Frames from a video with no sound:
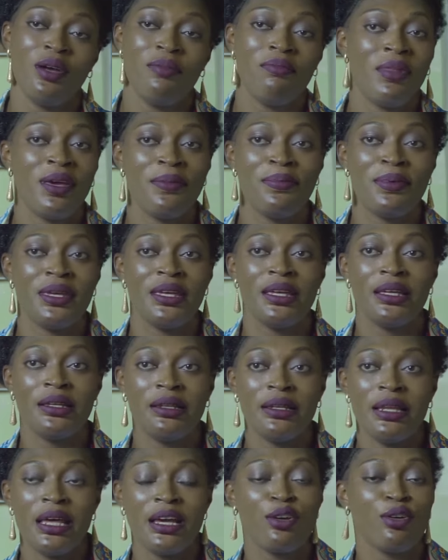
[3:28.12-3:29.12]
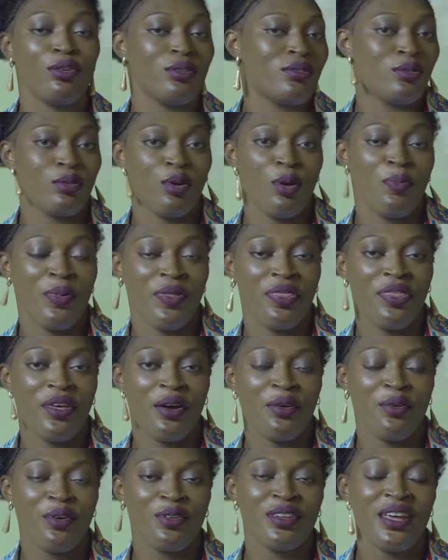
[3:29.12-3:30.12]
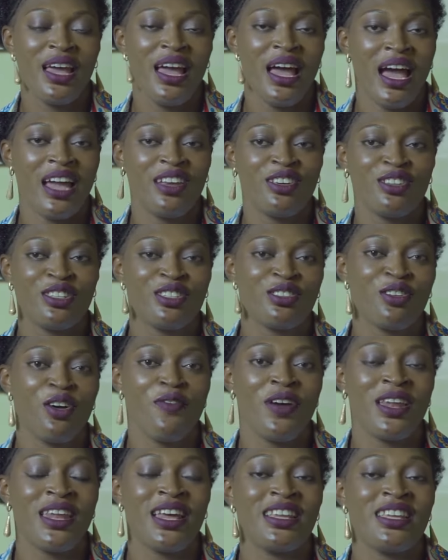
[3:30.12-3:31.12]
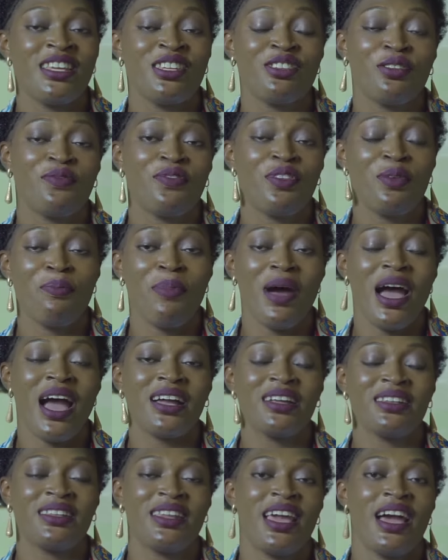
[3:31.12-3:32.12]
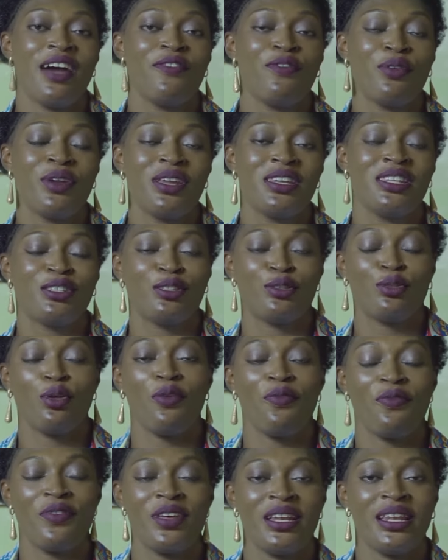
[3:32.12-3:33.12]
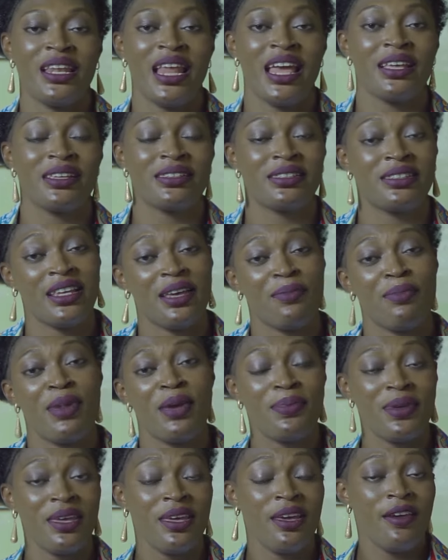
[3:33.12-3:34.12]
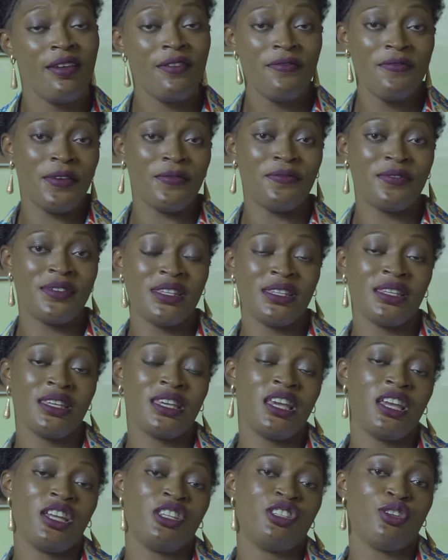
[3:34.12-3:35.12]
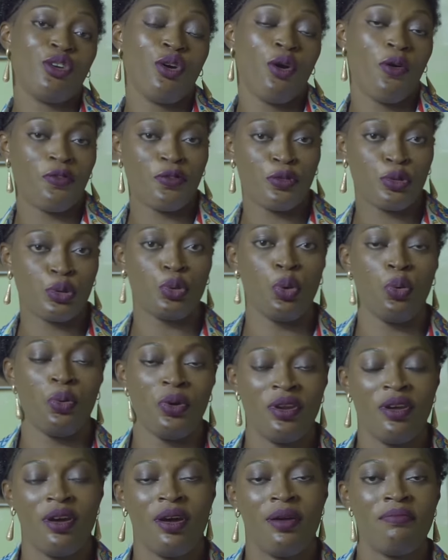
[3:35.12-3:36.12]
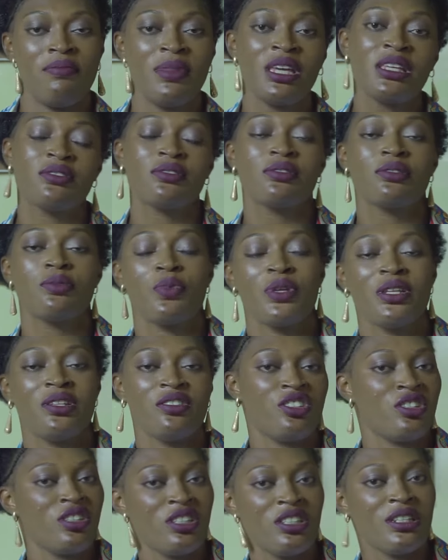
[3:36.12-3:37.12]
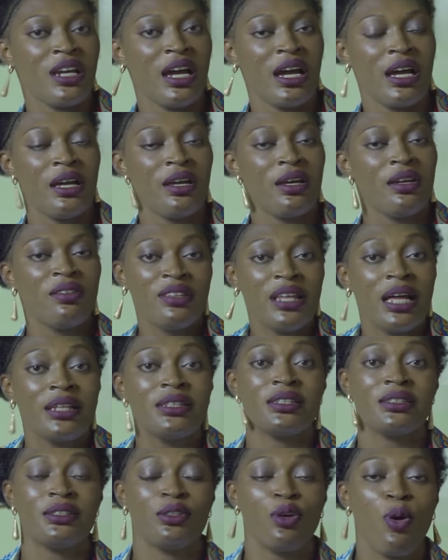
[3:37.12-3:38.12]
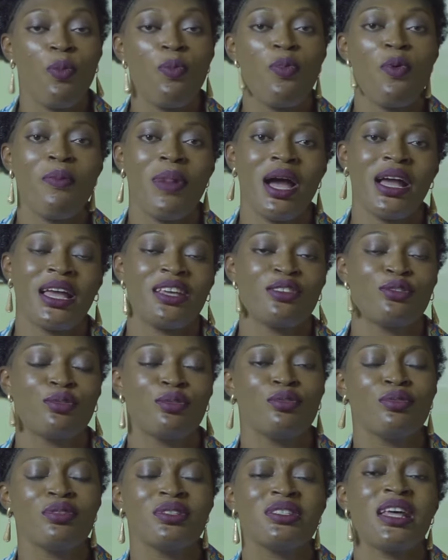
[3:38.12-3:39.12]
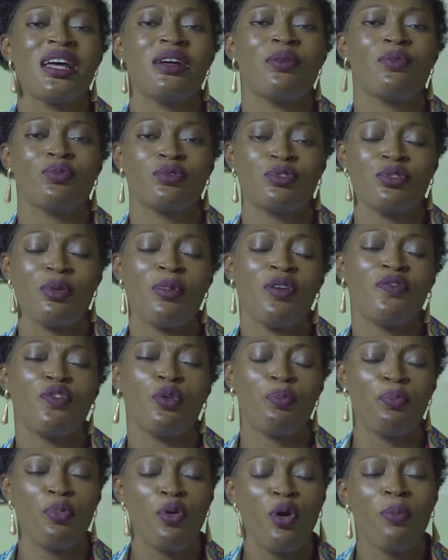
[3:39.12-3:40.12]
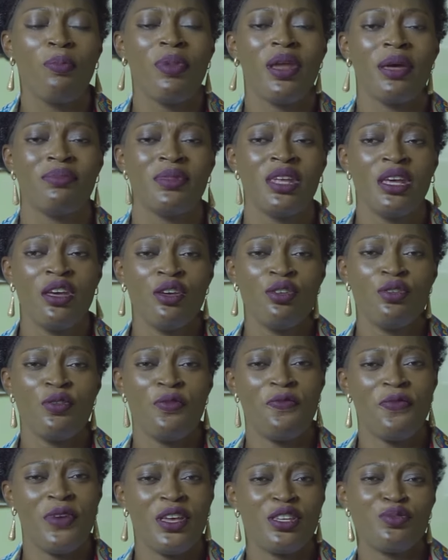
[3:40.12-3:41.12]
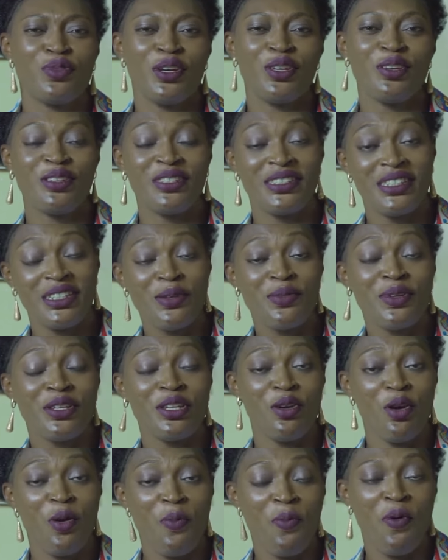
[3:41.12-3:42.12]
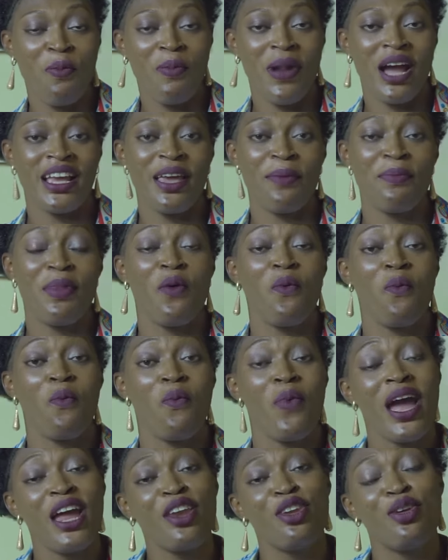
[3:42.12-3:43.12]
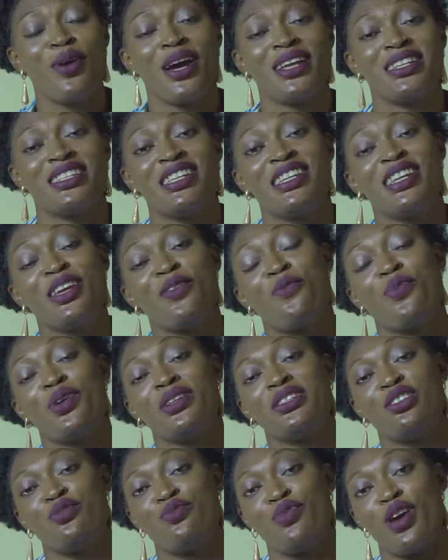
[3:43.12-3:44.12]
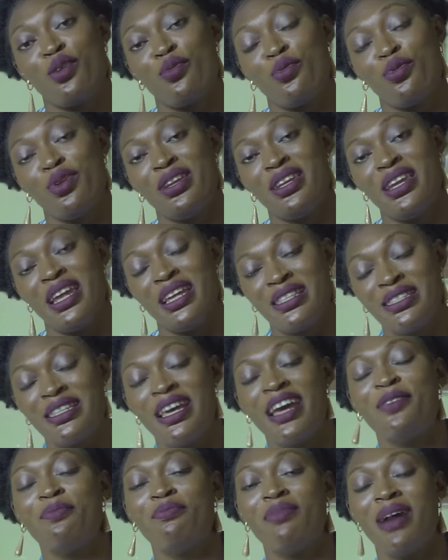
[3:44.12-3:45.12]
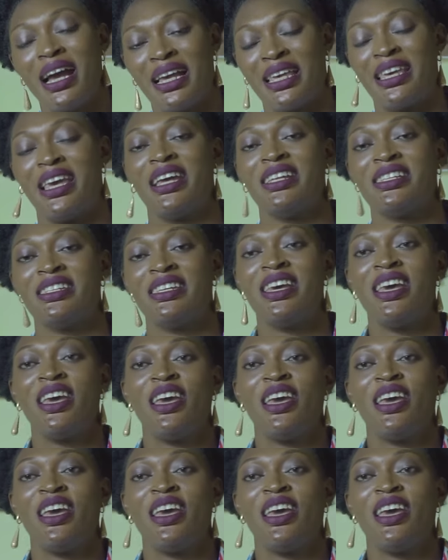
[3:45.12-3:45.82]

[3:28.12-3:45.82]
maybe Lagos or Port Harcourt, and you discover that each of the bag, they have already stuffed in like say maybe 15 kg of stone mixed with the ginger. That is the open market. So those are some of the problems you face when you deal with the open market. But when you are dealing with the regulated market,